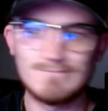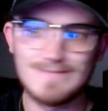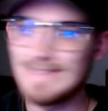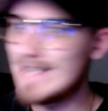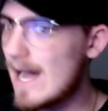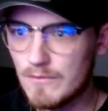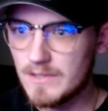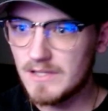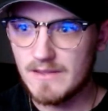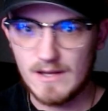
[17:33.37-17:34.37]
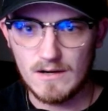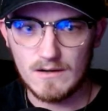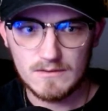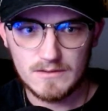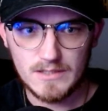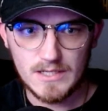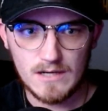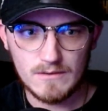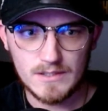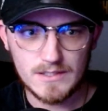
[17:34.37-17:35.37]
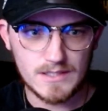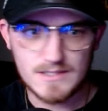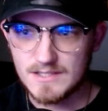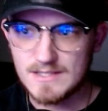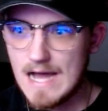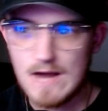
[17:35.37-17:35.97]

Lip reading: not really there. It's just not